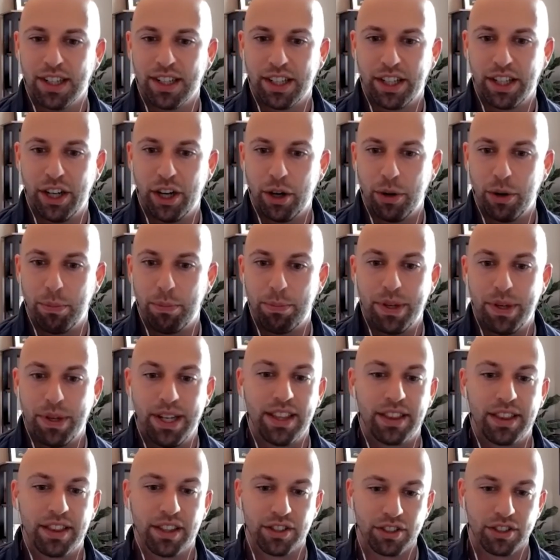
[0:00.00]
you know
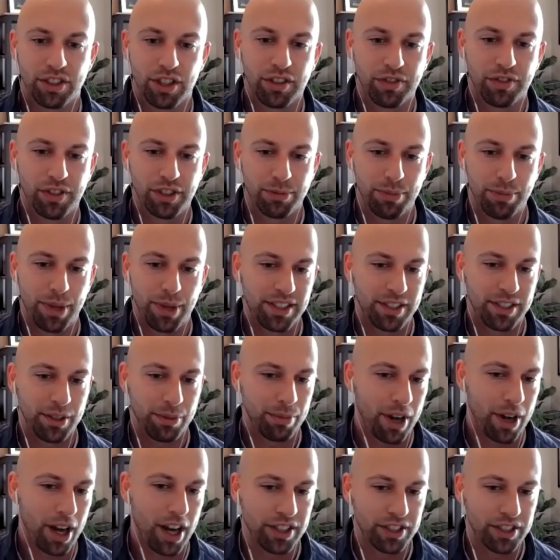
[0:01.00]
beneath the surface my
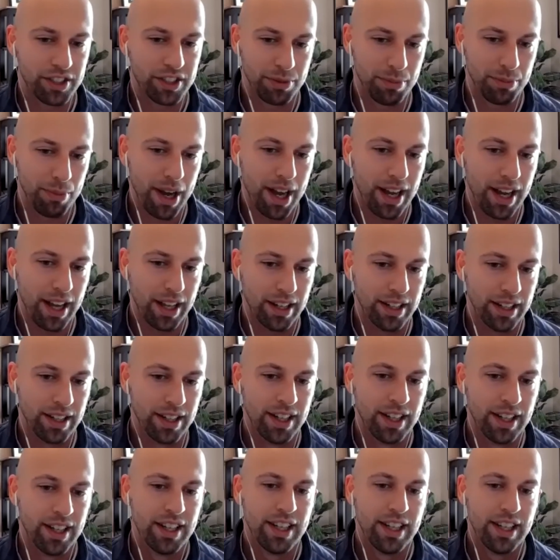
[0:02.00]
subconscious mind